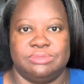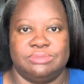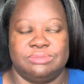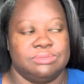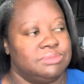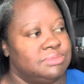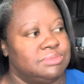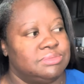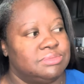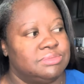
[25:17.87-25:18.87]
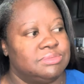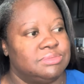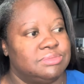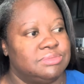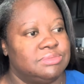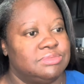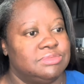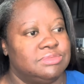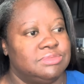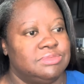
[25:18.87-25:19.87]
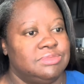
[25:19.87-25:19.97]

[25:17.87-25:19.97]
(silence)